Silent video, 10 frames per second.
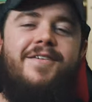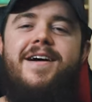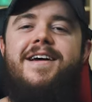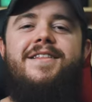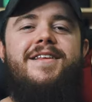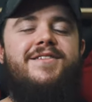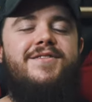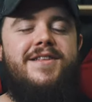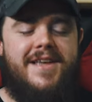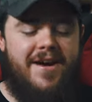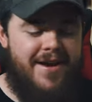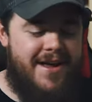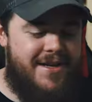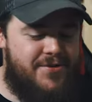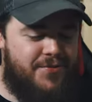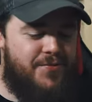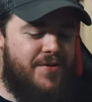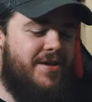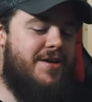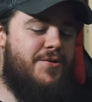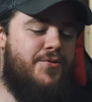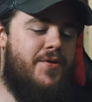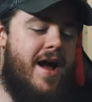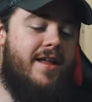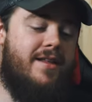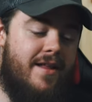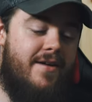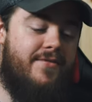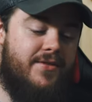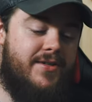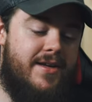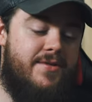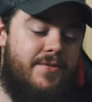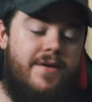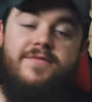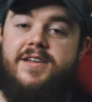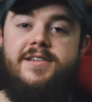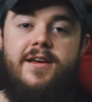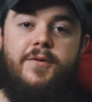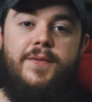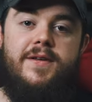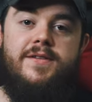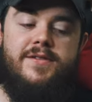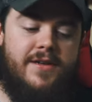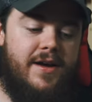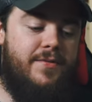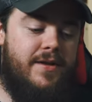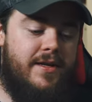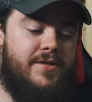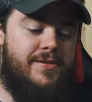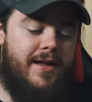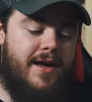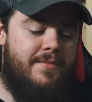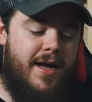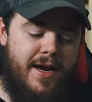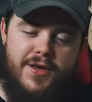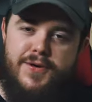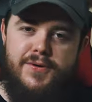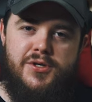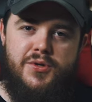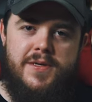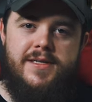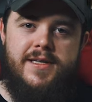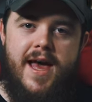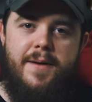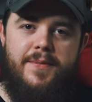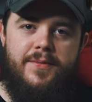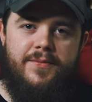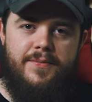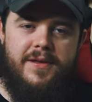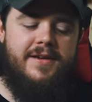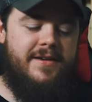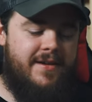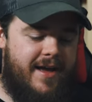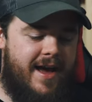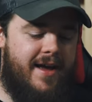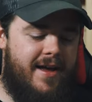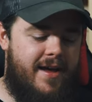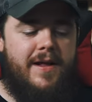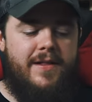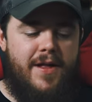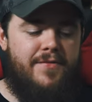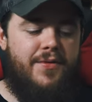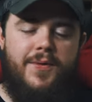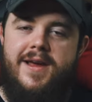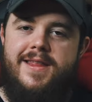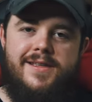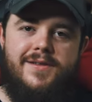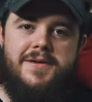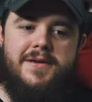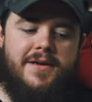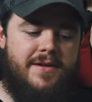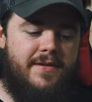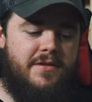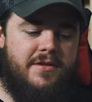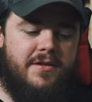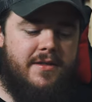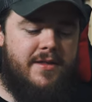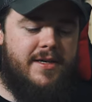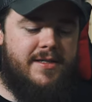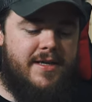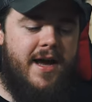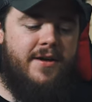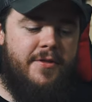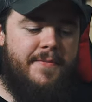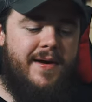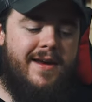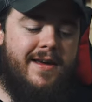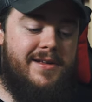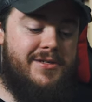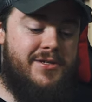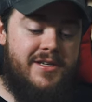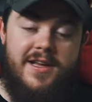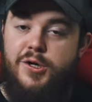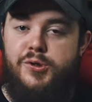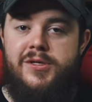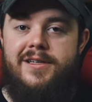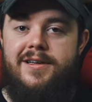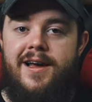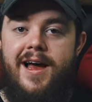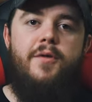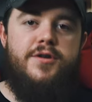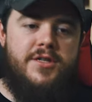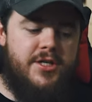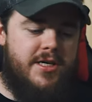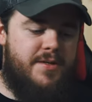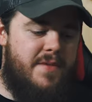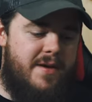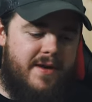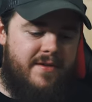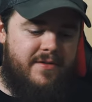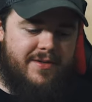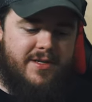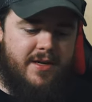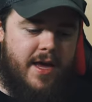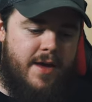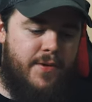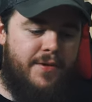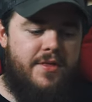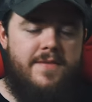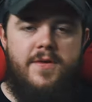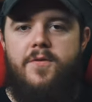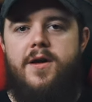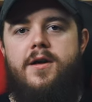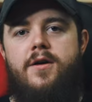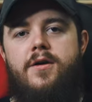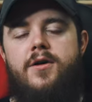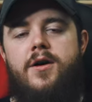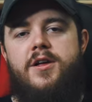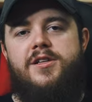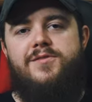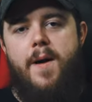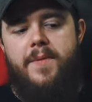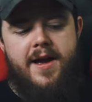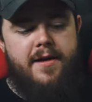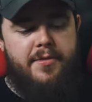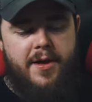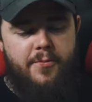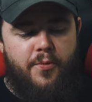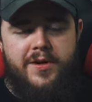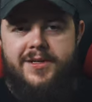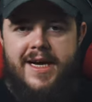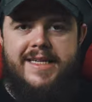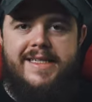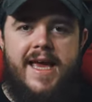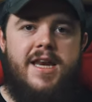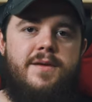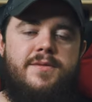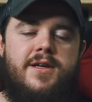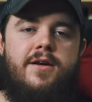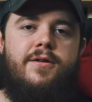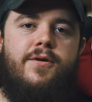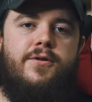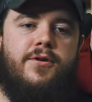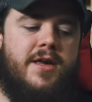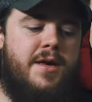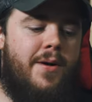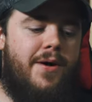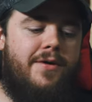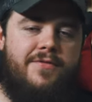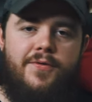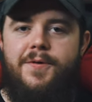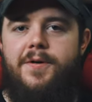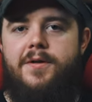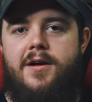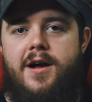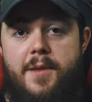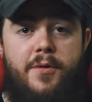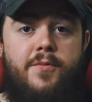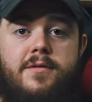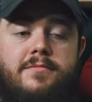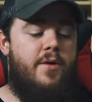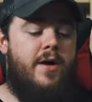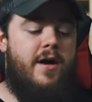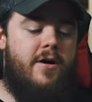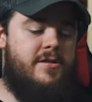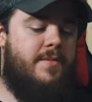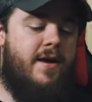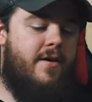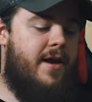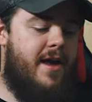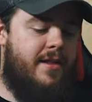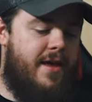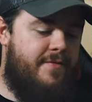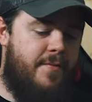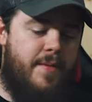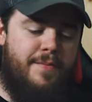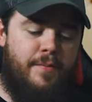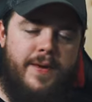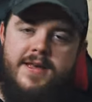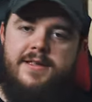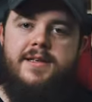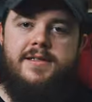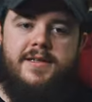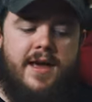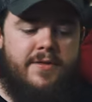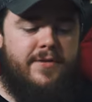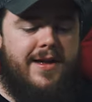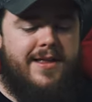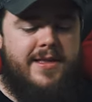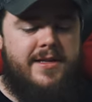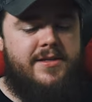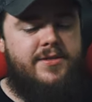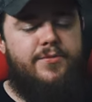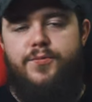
Anyway, this this carry is really cool. I love those Hinderer Investigator pins. I really do. Like, I'm not a huge twist cap pin guy, but I love the way these look. The, the design on the body is just interesting. I would suggest maybe to keep your theme going here, swapping out that one titanium scale on your KeyBar for a copper one. Anyway, awesome carry. I love when people piece things together like this.